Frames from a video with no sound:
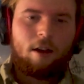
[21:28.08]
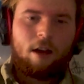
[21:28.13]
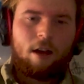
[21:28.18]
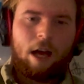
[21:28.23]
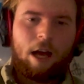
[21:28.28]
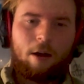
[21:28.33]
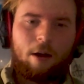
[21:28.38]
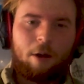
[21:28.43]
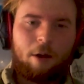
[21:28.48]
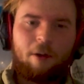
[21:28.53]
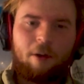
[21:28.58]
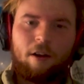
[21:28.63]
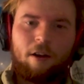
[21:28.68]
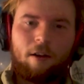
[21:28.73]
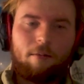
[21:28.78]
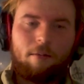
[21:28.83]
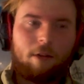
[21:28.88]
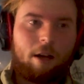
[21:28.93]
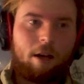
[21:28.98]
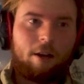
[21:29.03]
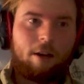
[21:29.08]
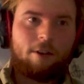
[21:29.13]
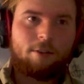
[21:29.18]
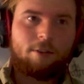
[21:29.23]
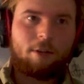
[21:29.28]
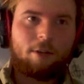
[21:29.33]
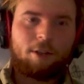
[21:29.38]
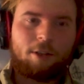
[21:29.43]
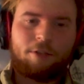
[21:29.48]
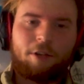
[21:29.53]
had
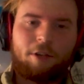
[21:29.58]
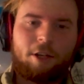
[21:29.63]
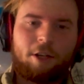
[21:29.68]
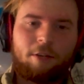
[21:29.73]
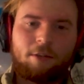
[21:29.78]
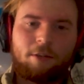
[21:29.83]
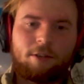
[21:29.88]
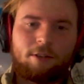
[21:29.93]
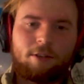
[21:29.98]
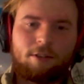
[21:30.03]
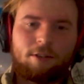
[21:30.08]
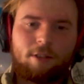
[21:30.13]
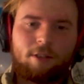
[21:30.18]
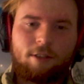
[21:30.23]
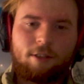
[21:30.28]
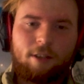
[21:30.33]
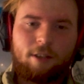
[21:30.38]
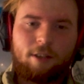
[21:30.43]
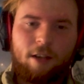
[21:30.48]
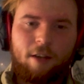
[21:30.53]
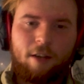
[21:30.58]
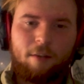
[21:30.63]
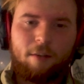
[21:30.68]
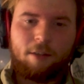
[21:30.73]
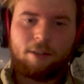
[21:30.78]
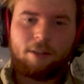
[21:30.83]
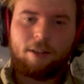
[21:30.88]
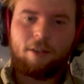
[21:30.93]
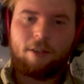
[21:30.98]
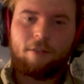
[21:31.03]
as much freedom as I could give
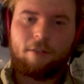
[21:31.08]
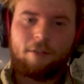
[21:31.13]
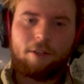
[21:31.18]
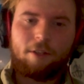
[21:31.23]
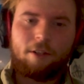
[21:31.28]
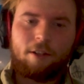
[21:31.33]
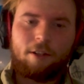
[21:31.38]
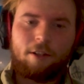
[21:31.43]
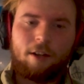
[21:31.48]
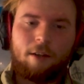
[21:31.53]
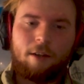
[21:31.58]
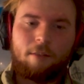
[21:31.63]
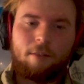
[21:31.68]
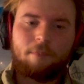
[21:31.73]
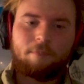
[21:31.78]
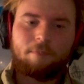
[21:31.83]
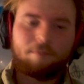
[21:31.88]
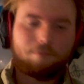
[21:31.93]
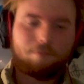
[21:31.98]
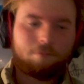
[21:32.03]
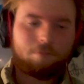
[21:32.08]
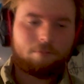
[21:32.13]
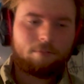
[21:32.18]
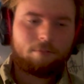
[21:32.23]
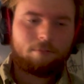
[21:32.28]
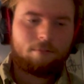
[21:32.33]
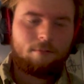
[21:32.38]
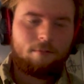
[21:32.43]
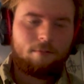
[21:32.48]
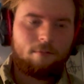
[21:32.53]
myself, and
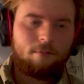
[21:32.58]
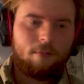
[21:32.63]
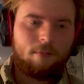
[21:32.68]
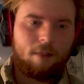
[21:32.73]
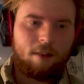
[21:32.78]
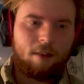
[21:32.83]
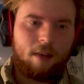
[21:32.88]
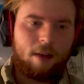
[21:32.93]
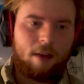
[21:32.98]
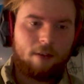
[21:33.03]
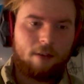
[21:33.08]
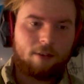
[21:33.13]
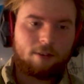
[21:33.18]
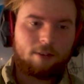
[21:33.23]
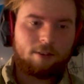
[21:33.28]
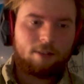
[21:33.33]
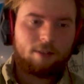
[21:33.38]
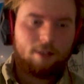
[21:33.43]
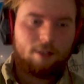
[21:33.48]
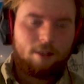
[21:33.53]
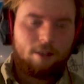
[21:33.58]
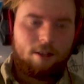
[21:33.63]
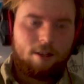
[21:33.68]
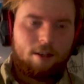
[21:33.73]
yeah, it was